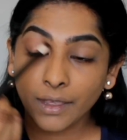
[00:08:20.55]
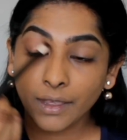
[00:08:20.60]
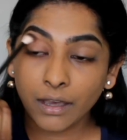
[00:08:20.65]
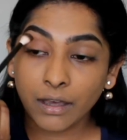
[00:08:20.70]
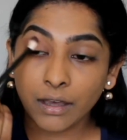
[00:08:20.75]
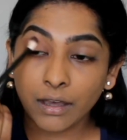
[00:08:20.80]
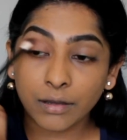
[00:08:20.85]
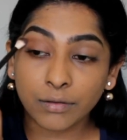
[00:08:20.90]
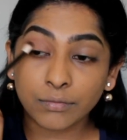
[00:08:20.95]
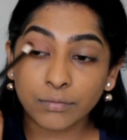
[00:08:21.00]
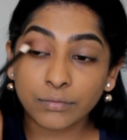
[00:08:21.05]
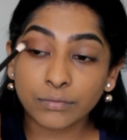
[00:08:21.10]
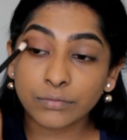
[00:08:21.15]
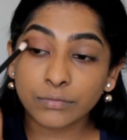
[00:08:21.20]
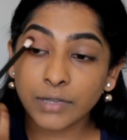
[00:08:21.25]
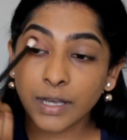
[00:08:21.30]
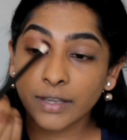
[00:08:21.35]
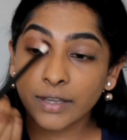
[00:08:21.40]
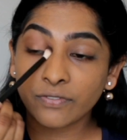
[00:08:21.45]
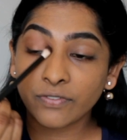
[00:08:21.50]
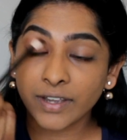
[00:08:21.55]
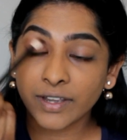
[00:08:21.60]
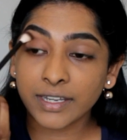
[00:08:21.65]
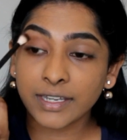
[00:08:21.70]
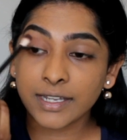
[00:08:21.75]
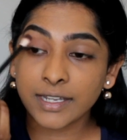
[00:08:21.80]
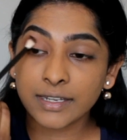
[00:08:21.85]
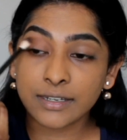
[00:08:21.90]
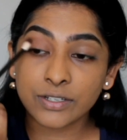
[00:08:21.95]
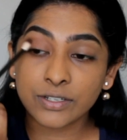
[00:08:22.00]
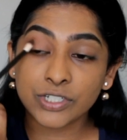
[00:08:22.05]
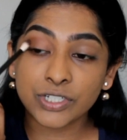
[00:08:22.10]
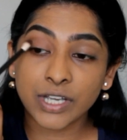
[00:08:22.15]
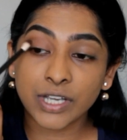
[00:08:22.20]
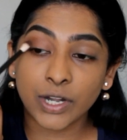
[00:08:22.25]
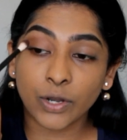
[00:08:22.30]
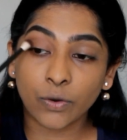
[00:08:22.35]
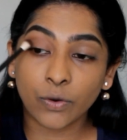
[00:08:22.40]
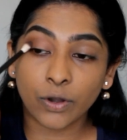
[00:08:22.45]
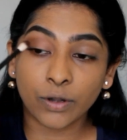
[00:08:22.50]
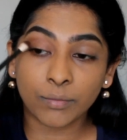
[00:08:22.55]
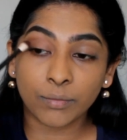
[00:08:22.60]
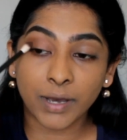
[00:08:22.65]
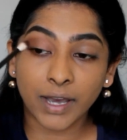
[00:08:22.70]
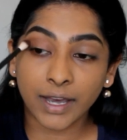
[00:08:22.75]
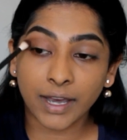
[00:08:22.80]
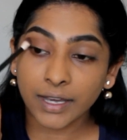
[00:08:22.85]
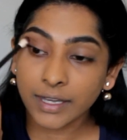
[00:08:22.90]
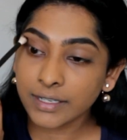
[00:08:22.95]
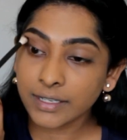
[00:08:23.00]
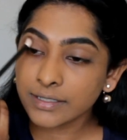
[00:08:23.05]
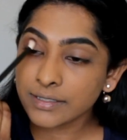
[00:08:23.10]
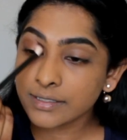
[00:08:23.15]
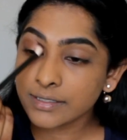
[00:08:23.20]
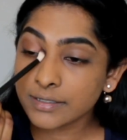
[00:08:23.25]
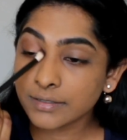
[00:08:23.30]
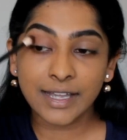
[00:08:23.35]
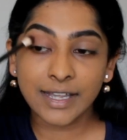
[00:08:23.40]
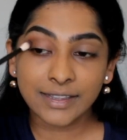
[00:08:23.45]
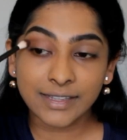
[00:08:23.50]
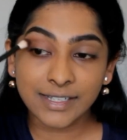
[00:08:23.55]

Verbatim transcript: um, if I need a shadow on my eyes.